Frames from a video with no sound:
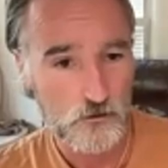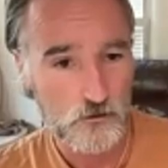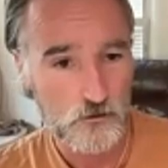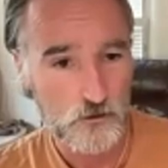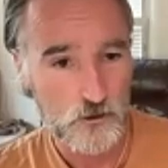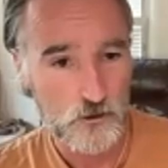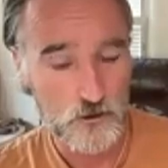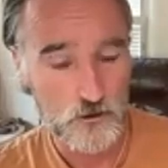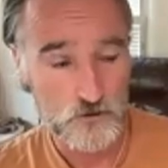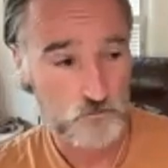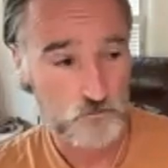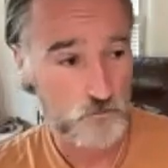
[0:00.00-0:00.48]

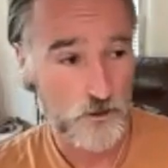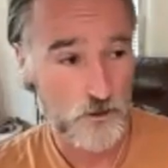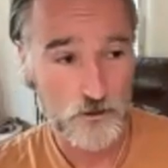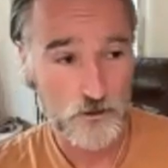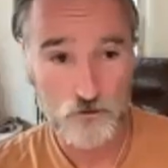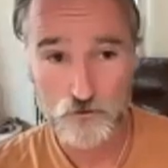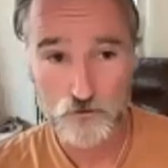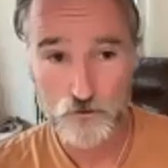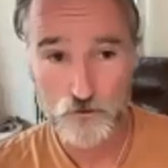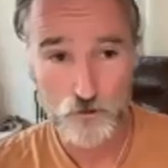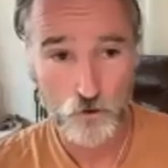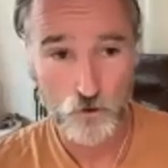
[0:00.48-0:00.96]
Because
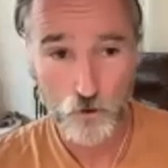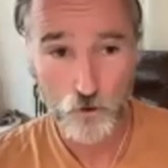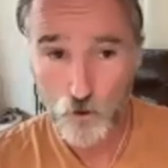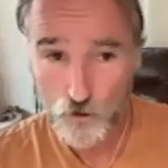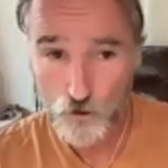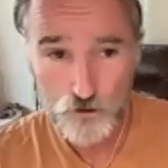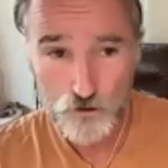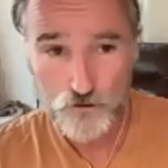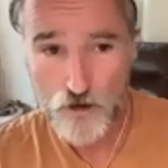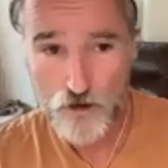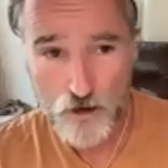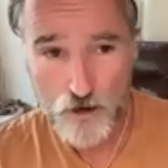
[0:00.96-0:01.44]
when the
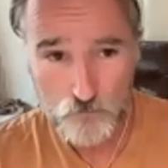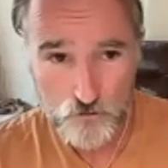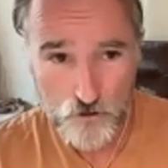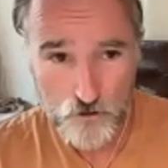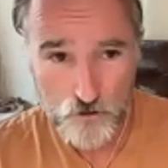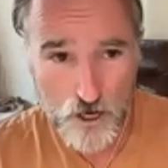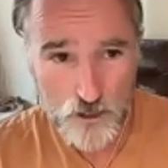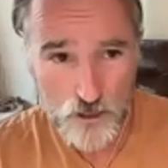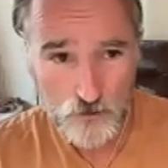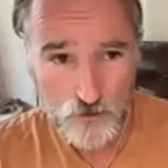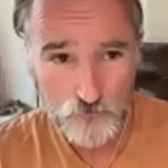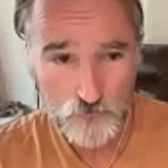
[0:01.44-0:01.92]
whole tribe
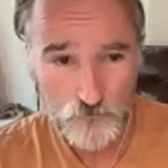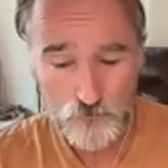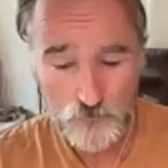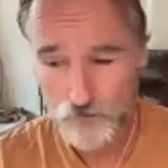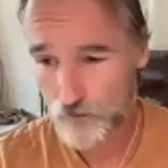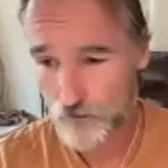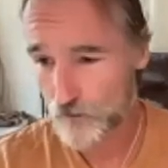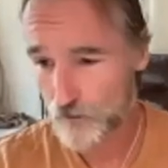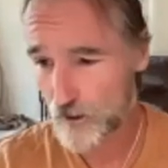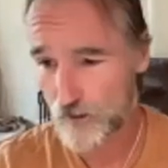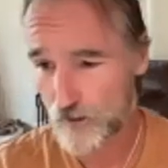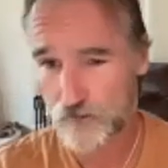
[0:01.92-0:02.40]
runs,
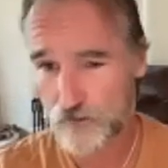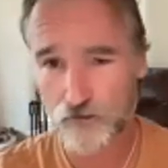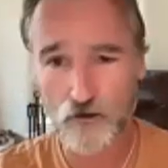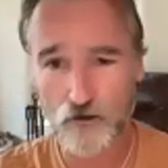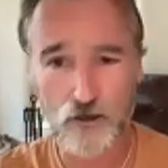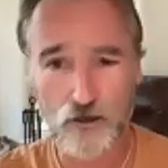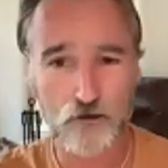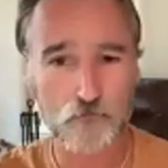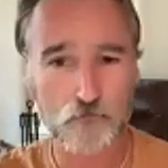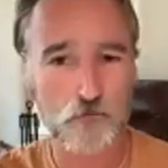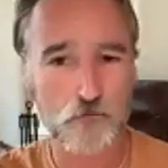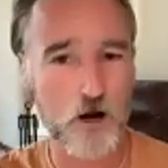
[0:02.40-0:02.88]
you're not
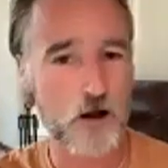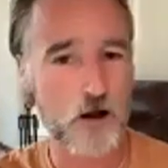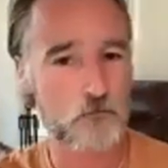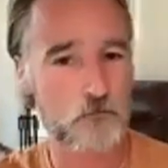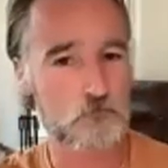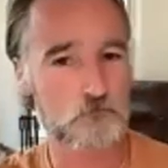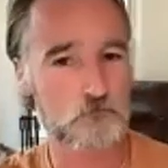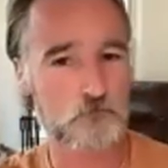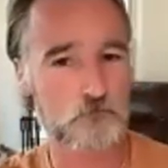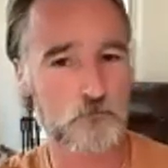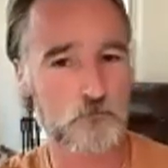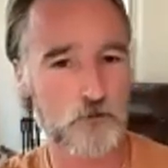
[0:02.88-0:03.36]
saying,
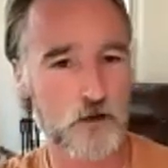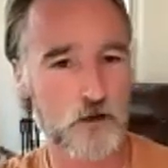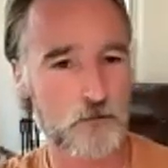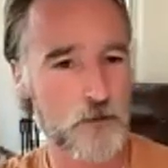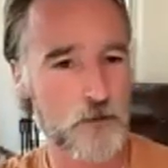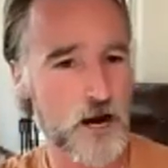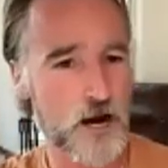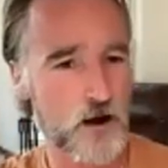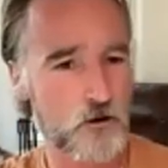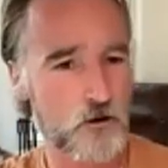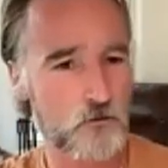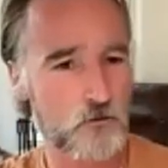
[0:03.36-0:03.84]
well, I'm
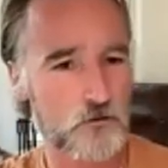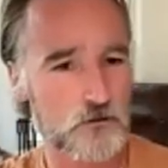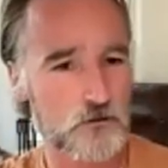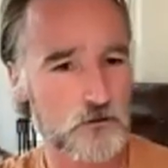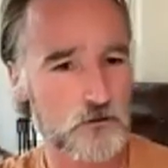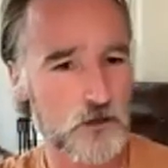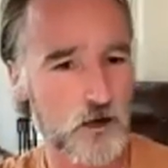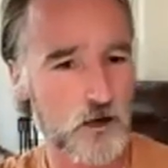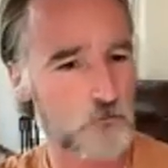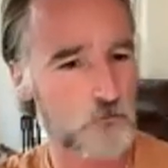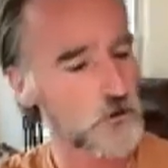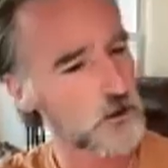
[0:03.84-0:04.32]
out.
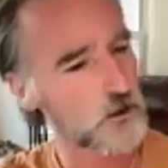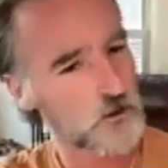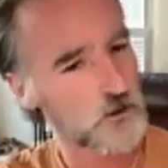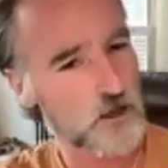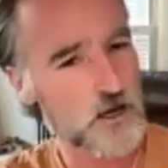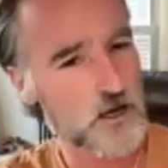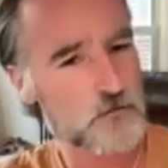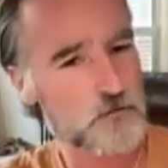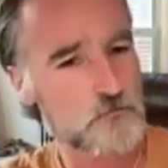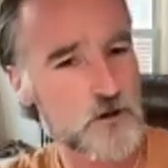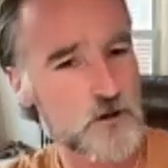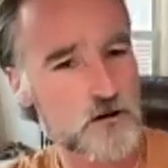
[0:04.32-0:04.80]
I'm the
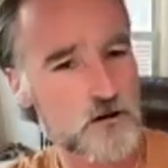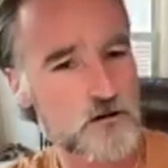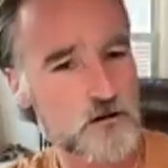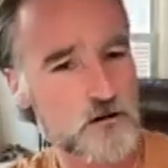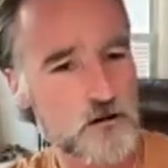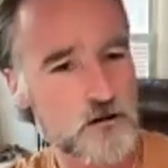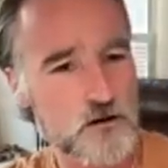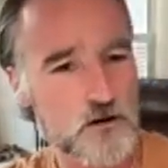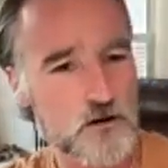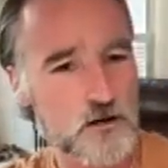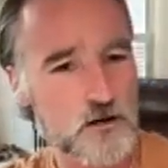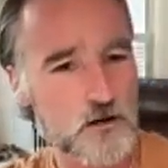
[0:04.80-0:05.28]
climber.